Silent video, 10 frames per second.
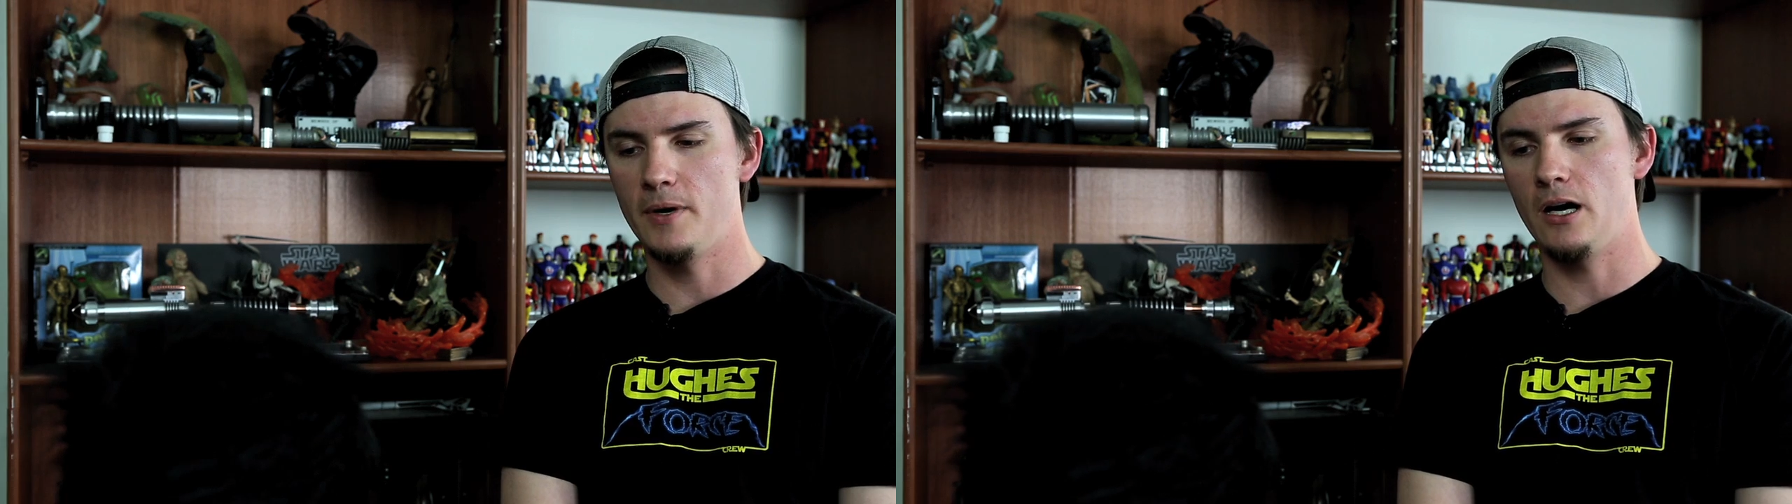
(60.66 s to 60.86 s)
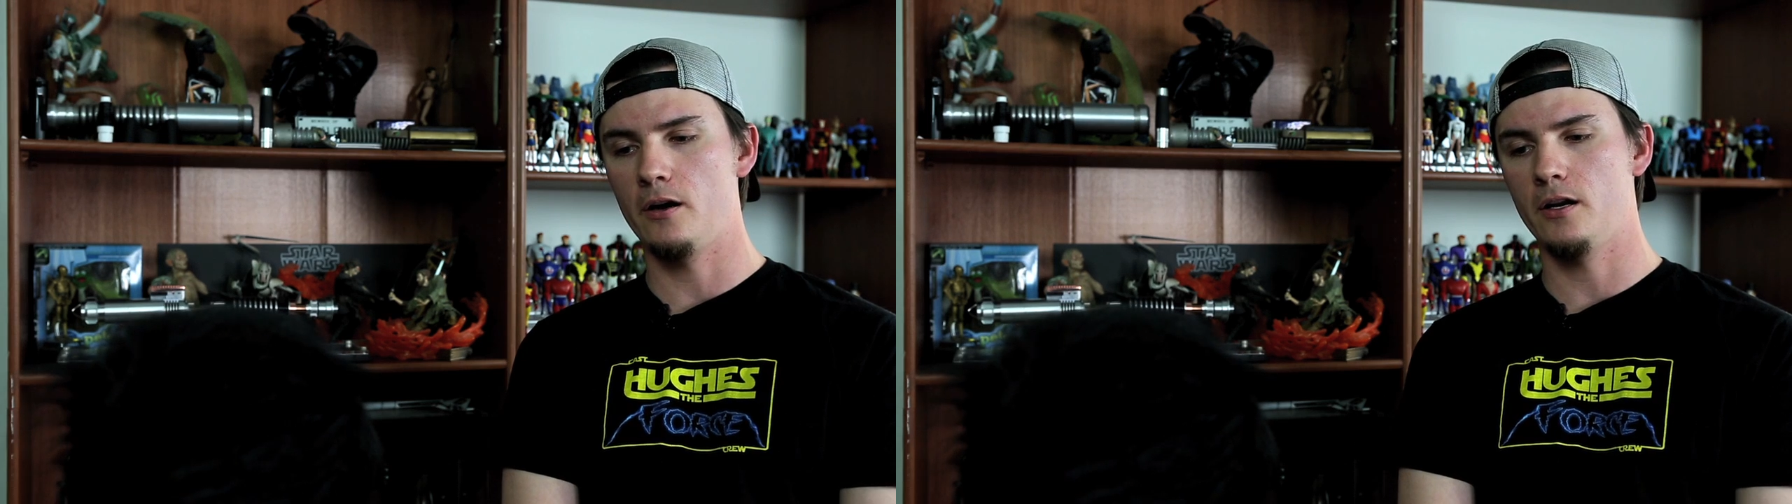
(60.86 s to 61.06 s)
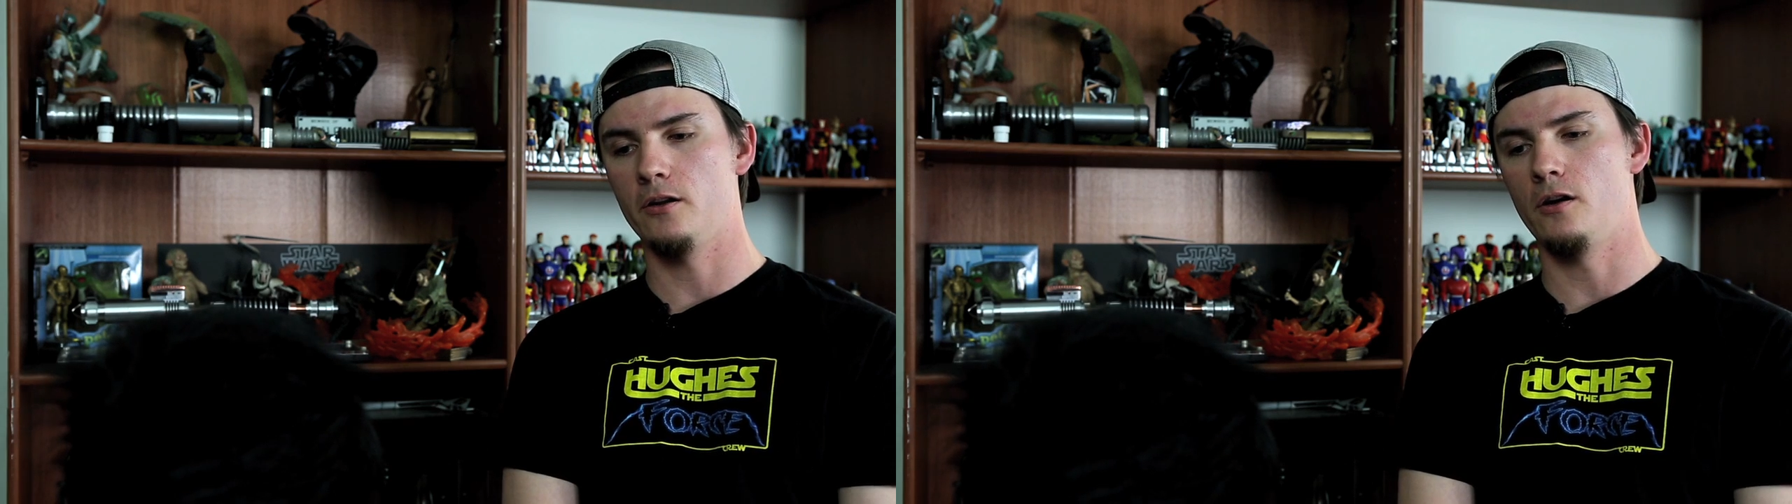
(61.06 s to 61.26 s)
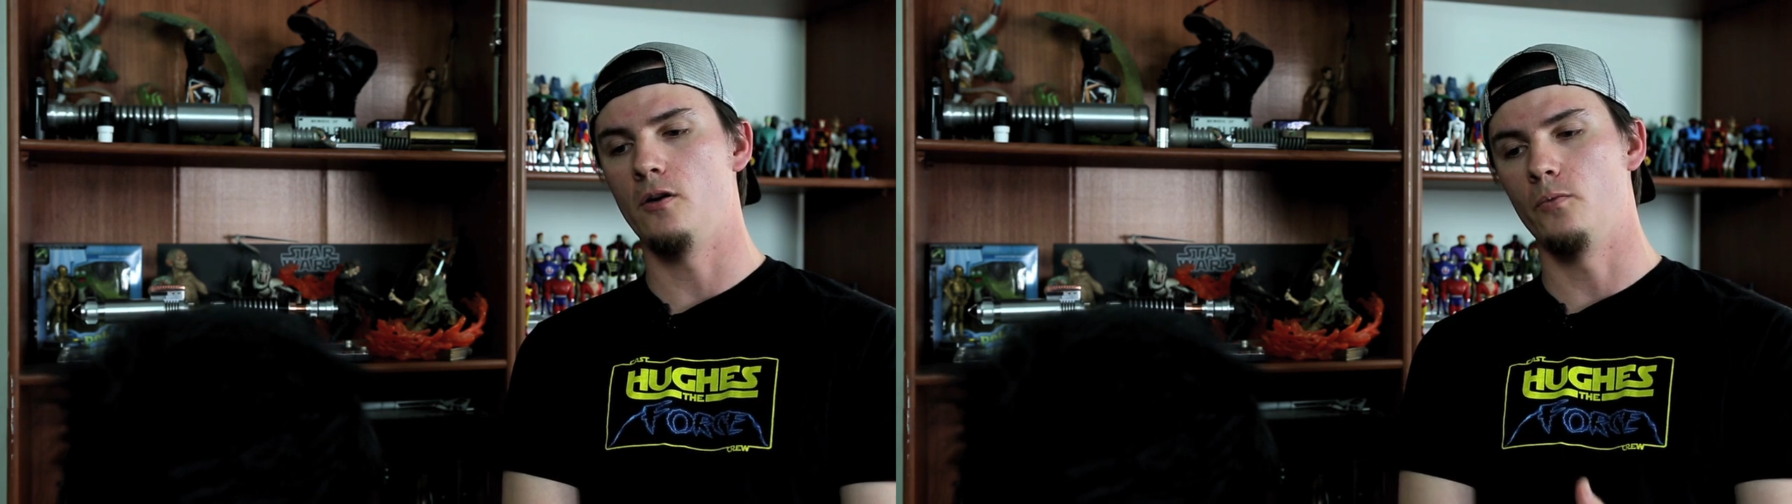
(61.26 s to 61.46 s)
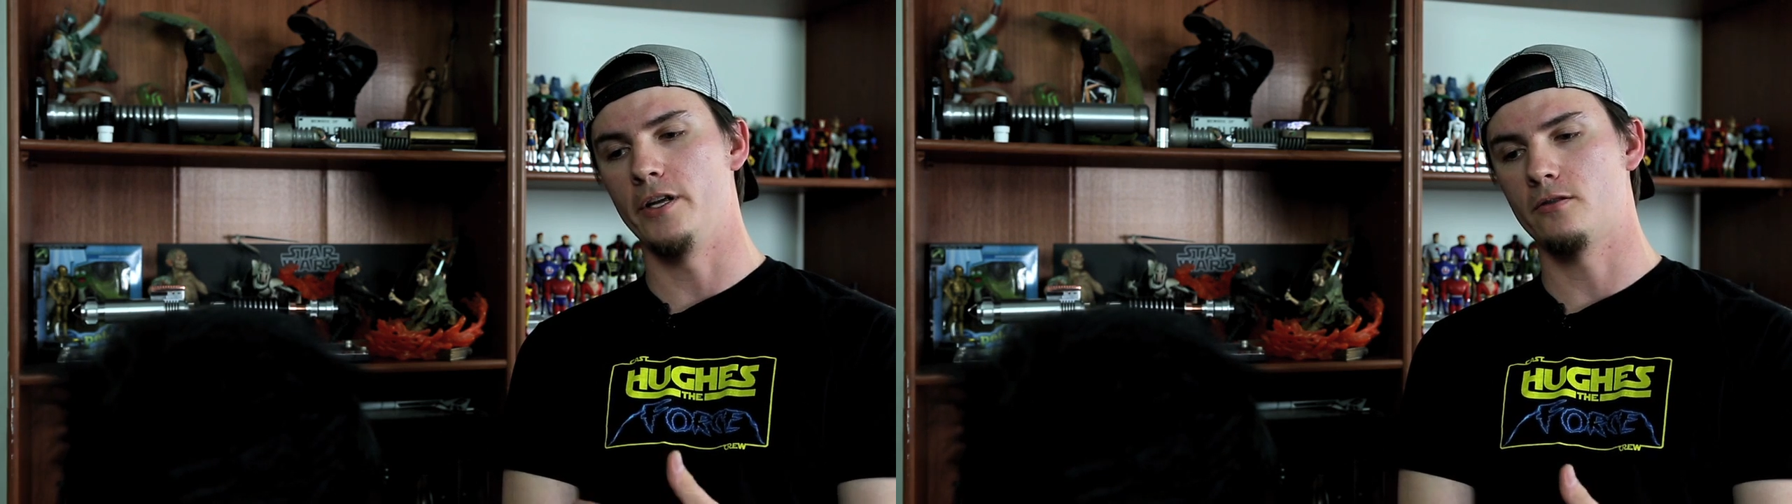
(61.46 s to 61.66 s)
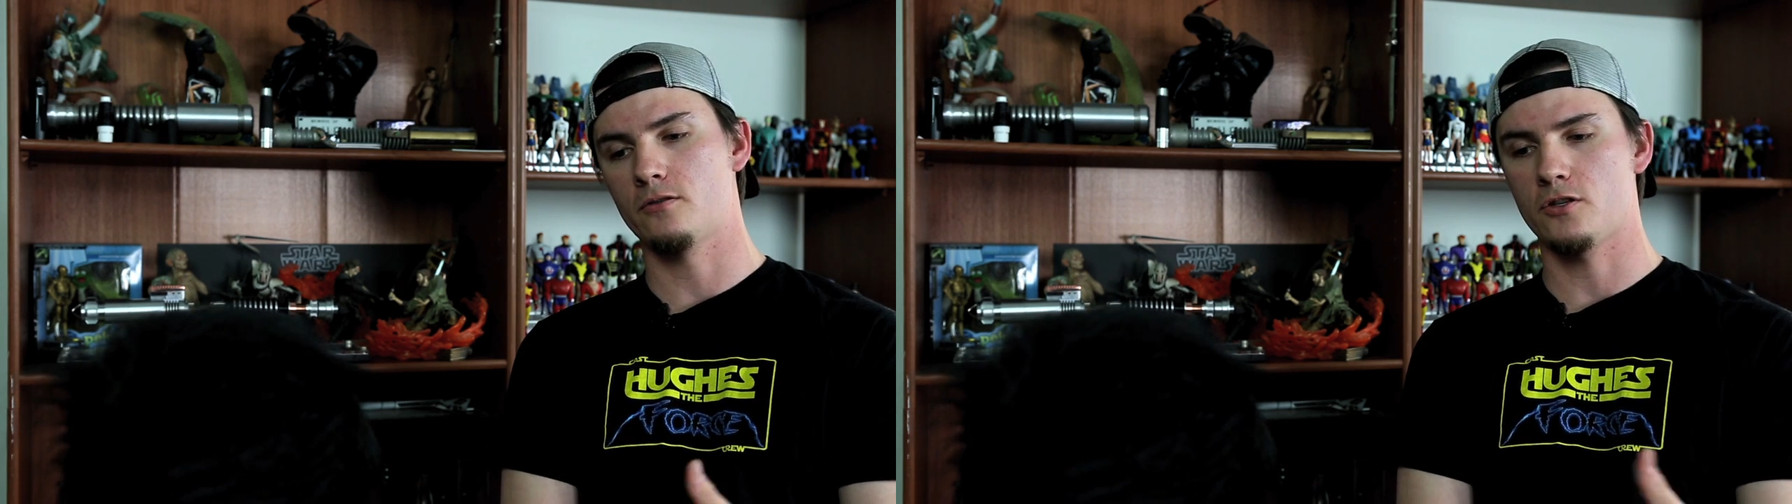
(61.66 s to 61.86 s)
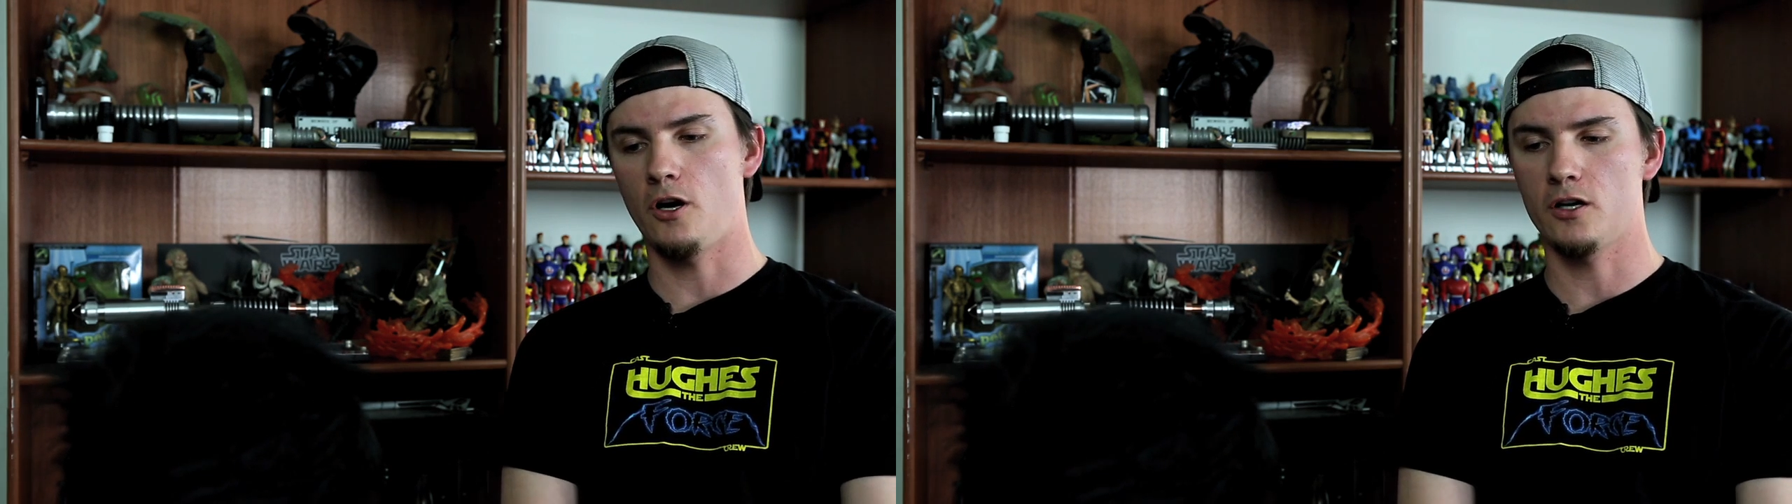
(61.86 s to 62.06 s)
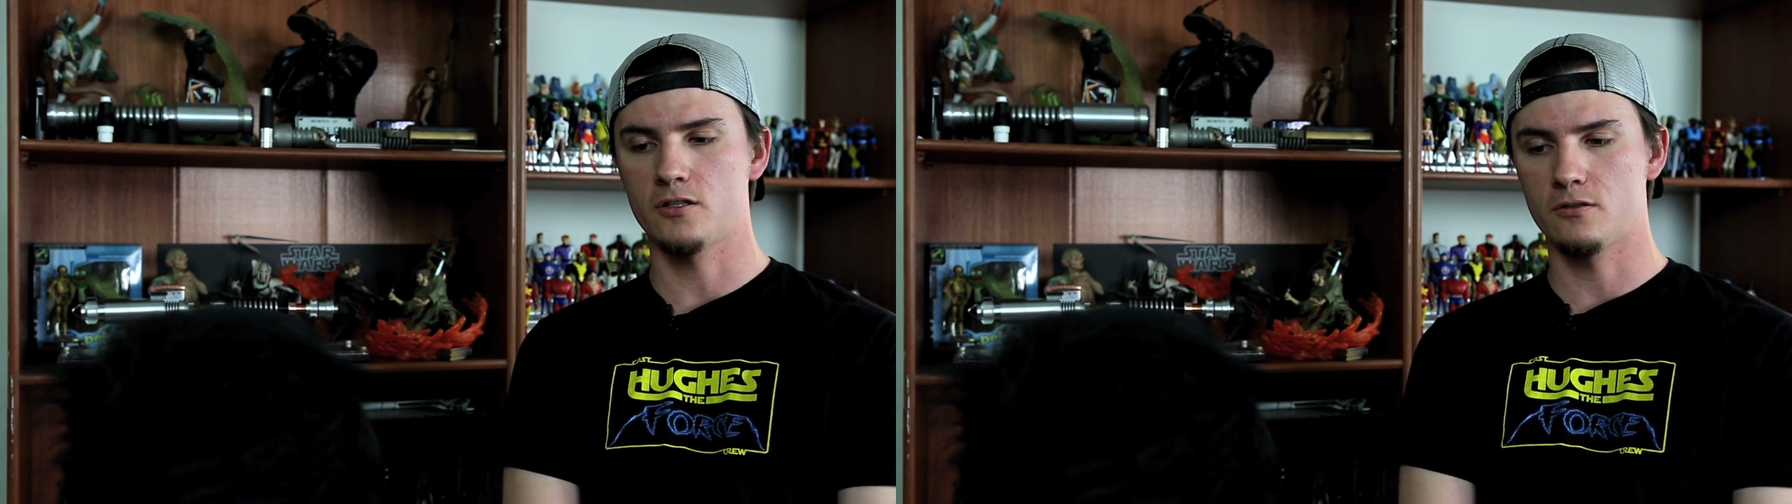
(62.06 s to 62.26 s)
about it, and we
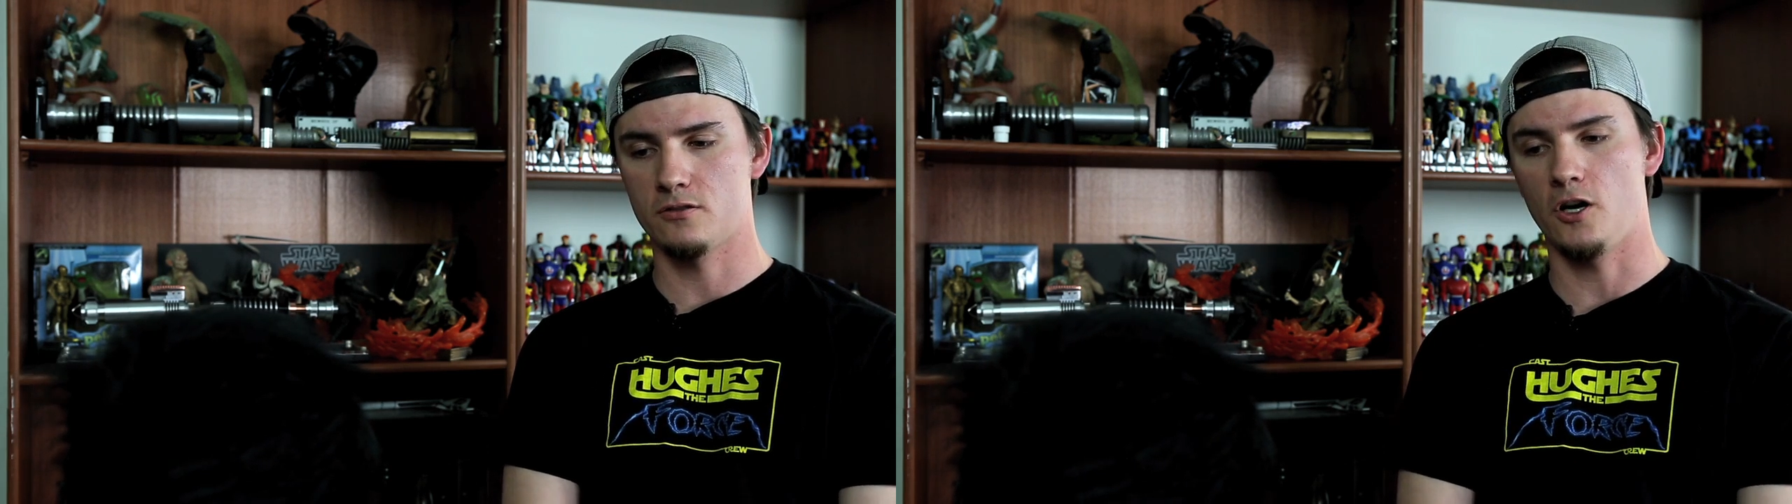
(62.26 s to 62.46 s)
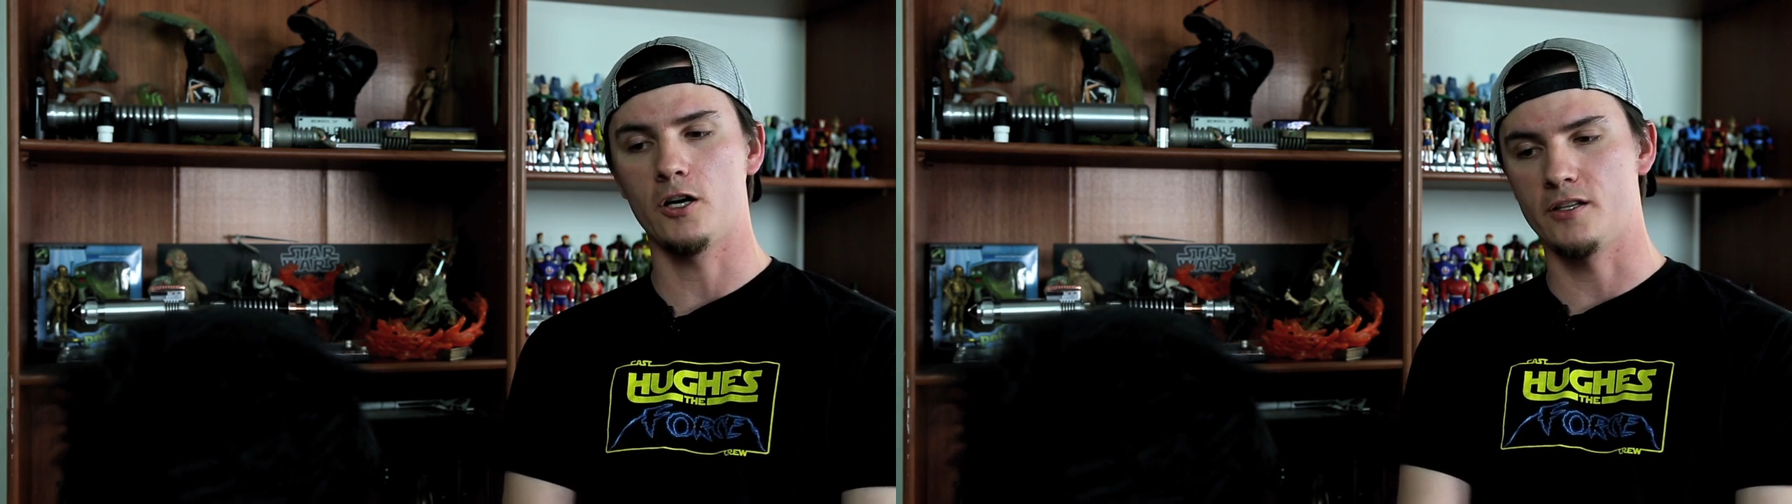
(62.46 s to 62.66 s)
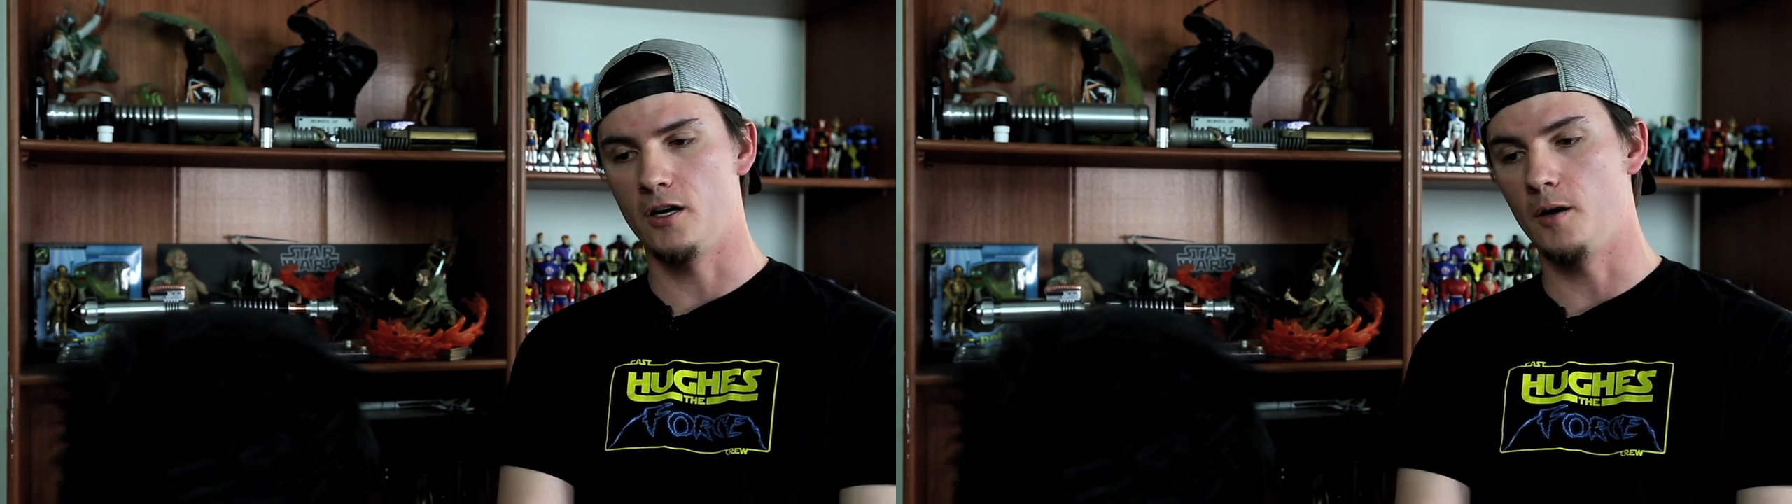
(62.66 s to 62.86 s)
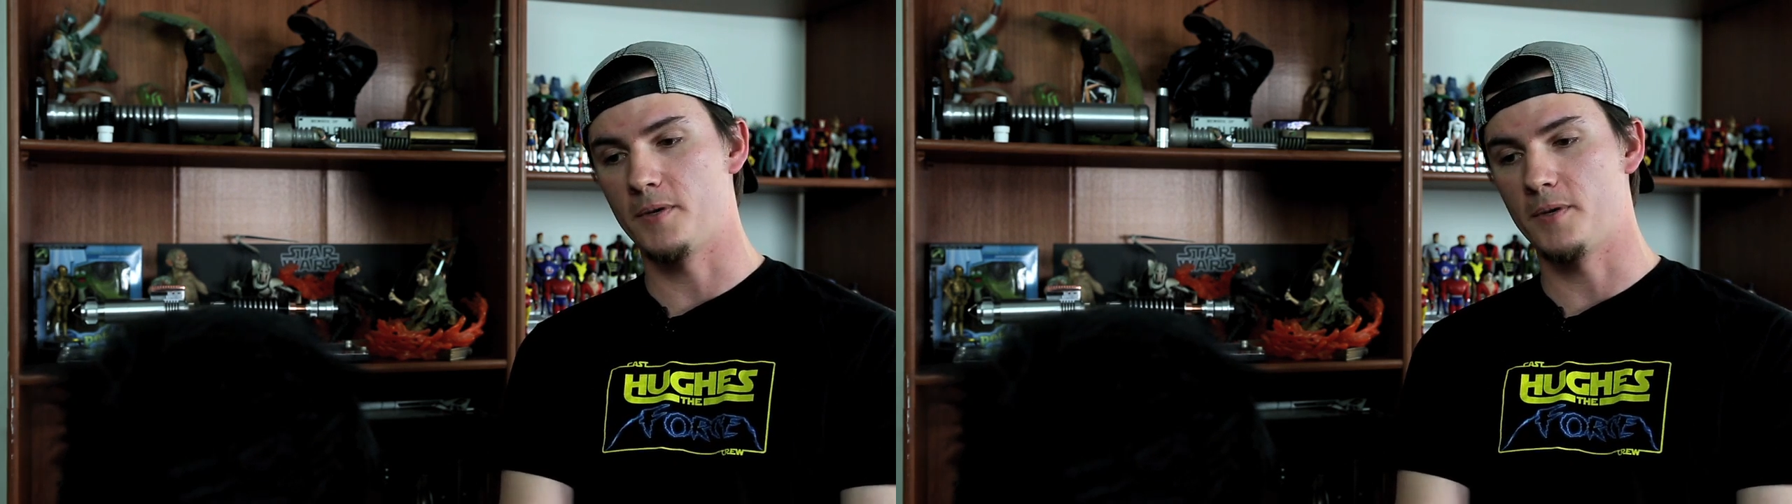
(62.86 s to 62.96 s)
talked it up,